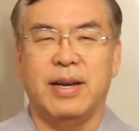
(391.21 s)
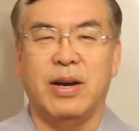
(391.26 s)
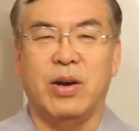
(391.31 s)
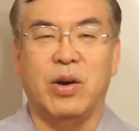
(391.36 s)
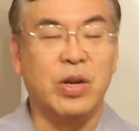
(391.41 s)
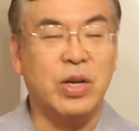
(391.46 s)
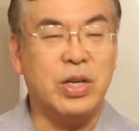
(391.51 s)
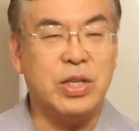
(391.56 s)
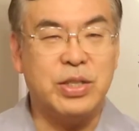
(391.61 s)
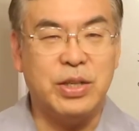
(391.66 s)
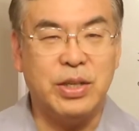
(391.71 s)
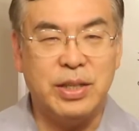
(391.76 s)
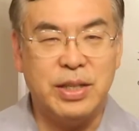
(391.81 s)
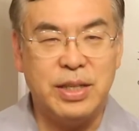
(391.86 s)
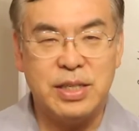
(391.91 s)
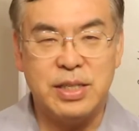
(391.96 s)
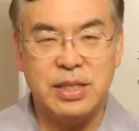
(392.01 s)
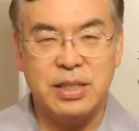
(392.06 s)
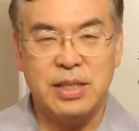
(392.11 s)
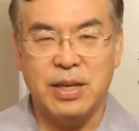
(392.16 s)
Honestly,
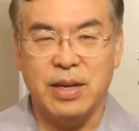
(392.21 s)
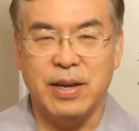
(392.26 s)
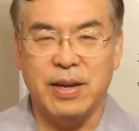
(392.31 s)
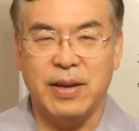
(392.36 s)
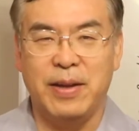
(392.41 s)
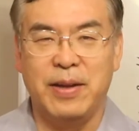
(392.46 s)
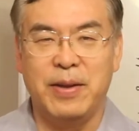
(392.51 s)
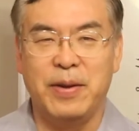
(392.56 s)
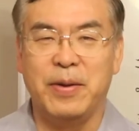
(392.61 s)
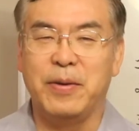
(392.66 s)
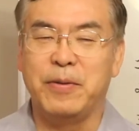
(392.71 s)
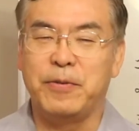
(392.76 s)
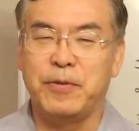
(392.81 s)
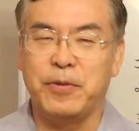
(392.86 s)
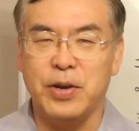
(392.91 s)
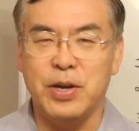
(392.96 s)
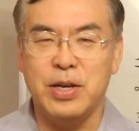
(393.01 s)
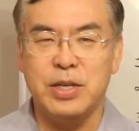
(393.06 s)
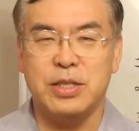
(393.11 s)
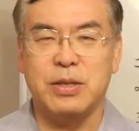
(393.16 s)
this is the
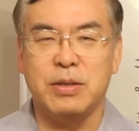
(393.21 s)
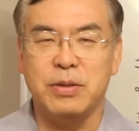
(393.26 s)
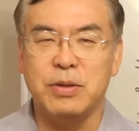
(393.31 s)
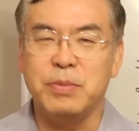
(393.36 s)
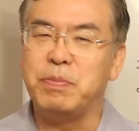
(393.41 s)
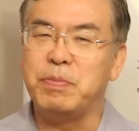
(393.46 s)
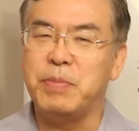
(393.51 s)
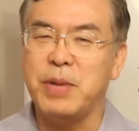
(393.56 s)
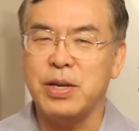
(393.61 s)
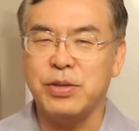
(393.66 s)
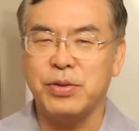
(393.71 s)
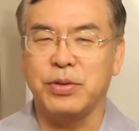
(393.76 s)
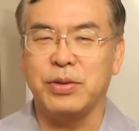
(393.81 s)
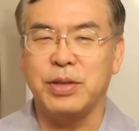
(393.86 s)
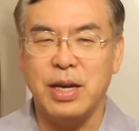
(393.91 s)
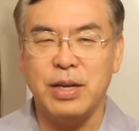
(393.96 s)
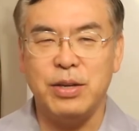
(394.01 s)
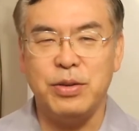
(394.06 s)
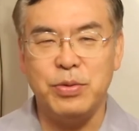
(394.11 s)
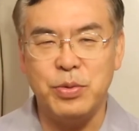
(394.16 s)
first method
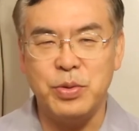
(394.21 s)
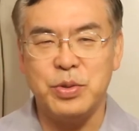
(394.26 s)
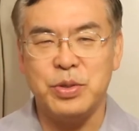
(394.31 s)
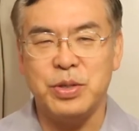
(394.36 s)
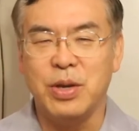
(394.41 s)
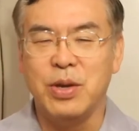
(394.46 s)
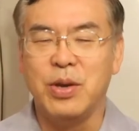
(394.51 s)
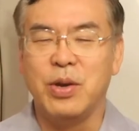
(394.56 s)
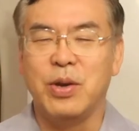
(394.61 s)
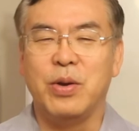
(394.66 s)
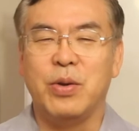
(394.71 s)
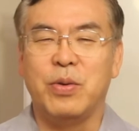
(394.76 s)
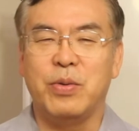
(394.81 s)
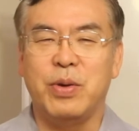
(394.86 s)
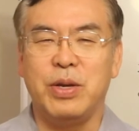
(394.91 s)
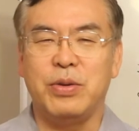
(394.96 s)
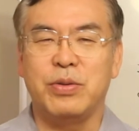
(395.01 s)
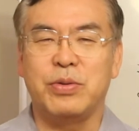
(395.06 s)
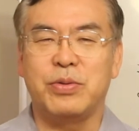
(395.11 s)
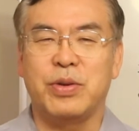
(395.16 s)
I use
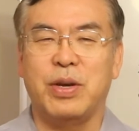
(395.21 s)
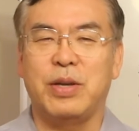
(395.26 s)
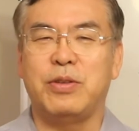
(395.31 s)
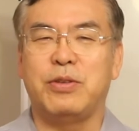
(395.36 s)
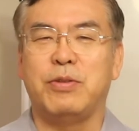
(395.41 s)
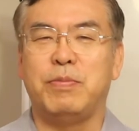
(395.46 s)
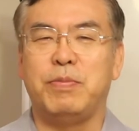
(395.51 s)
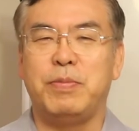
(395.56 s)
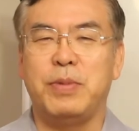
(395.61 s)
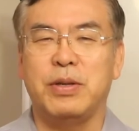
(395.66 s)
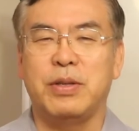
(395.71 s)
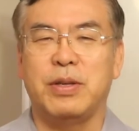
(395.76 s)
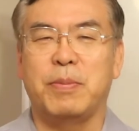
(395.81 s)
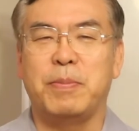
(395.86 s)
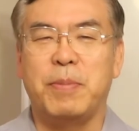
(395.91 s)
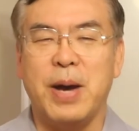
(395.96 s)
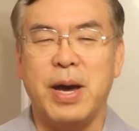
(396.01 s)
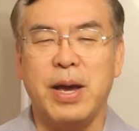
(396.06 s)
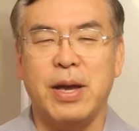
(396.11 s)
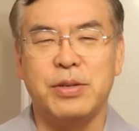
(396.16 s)
when you try to build a
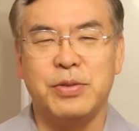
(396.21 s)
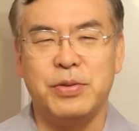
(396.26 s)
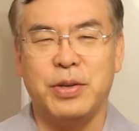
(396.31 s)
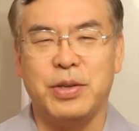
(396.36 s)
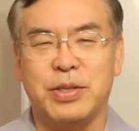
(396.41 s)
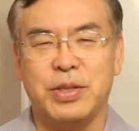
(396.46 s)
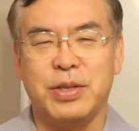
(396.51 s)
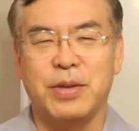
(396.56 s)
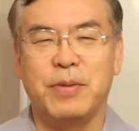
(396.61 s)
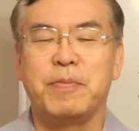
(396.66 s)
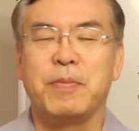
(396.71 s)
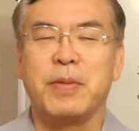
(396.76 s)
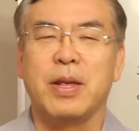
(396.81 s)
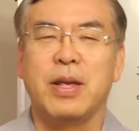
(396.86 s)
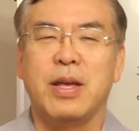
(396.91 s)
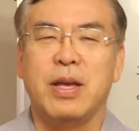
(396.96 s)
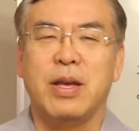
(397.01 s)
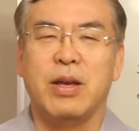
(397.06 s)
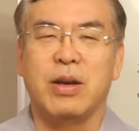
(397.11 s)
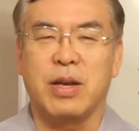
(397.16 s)
buyers list.
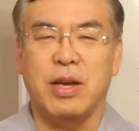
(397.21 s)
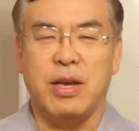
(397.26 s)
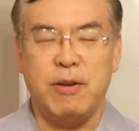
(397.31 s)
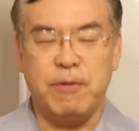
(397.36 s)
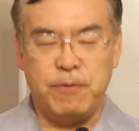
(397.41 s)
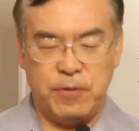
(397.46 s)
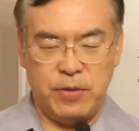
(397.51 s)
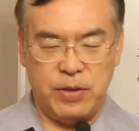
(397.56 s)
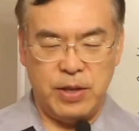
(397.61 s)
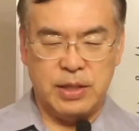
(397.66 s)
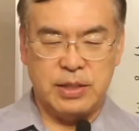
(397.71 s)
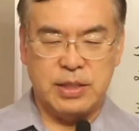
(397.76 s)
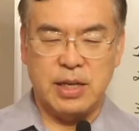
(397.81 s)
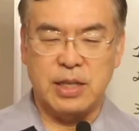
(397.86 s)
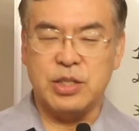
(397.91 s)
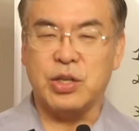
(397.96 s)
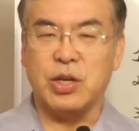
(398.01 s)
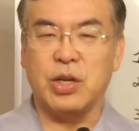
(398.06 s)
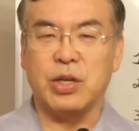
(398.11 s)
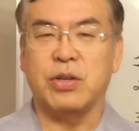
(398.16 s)
Okay, if there's a
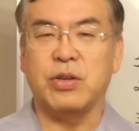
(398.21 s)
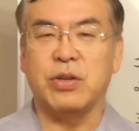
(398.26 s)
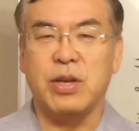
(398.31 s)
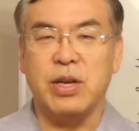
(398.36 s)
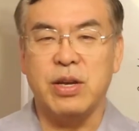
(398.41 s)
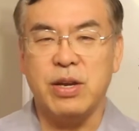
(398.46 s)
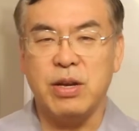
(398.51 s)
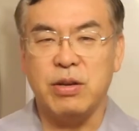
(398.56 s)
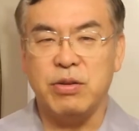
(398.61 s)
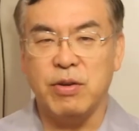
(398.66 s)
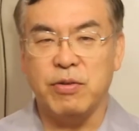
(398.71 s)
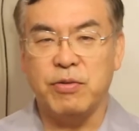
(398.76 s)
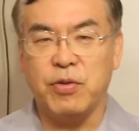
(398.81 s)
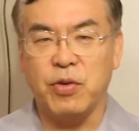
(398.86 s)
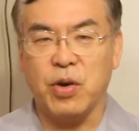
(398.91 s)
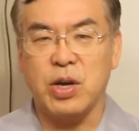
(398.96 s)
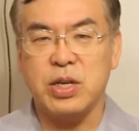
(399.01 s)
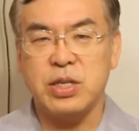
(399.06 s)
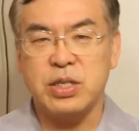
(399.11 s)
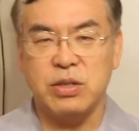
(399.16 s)
certain area you're
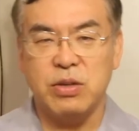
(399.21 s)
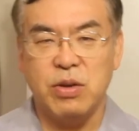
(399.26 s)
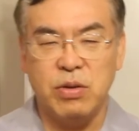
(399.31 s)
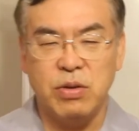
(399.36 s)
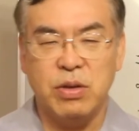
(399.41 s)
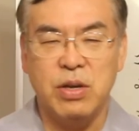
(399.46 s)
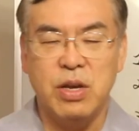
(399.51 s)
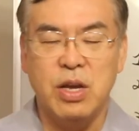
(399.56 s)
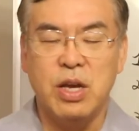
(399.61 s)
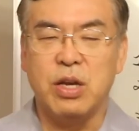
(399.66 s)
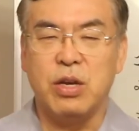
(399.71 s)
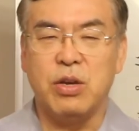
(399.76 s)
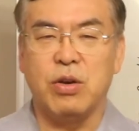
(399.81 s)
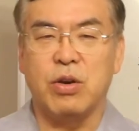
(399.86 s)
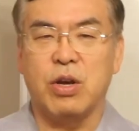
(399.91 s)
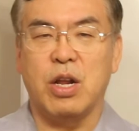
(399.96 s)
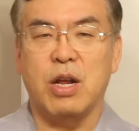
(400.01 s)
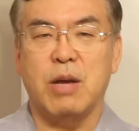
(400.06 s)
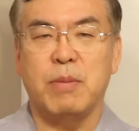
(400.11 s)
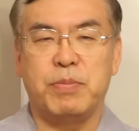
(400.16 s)
focusing on, you're
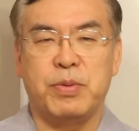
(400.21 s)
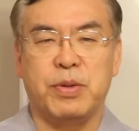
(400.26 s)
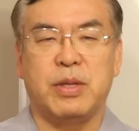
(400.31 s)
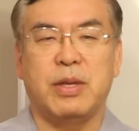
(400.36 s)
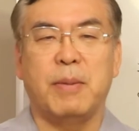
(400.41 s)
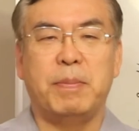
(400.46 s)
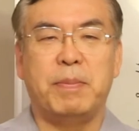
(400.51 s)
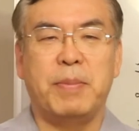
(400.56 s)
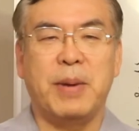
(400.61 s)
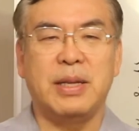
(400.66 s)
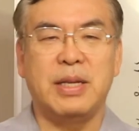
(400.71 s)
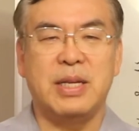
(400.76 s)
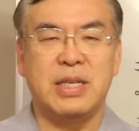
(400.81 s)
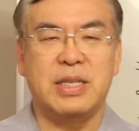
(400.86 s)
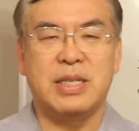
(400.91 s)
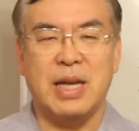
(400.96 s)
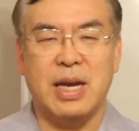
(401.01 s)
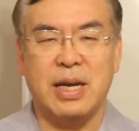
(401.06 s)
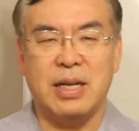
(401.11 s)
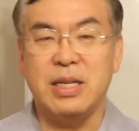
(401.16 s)
gonna put the bandit
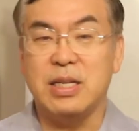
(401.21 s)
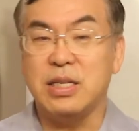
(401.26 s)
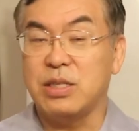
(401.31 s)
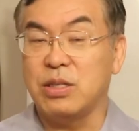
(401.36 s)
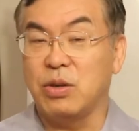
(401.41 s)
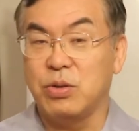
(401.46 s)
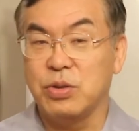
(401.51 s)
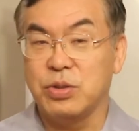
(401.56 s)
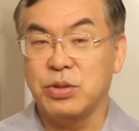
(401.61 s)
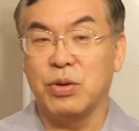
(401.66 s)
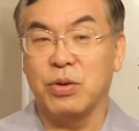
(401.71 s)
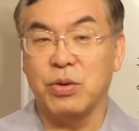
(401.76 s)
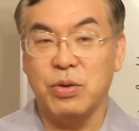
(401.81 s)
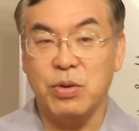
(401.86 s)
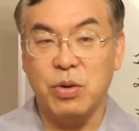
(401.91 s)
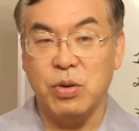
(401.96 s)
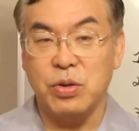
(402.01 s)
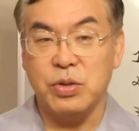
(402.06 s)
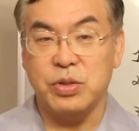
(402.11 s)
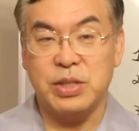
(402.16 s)
sign. This is also
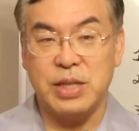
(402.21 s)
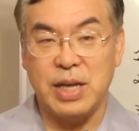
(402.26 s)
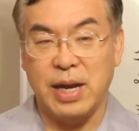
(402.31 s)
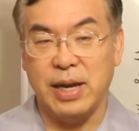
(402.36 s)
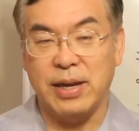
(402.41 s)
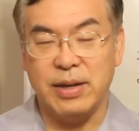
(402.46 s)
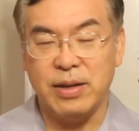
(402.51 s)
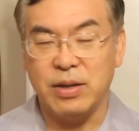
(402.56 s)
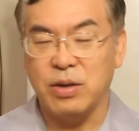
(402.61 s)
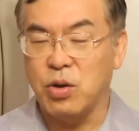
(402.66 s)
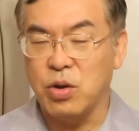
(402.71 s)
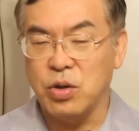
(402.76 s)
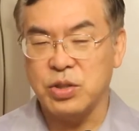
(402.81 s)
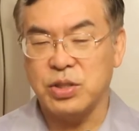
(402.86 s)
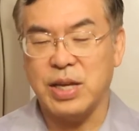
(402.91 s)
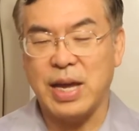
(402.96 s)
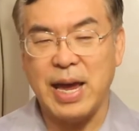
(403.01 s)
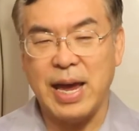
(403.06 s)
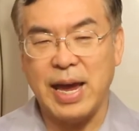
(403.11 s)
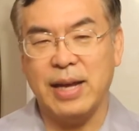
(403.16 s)
ghost sign,
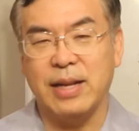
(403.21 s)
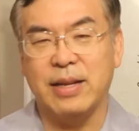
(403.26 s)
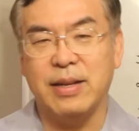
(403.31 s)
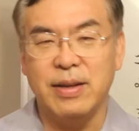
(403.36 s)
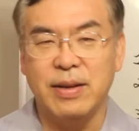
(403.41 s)
ghost ad.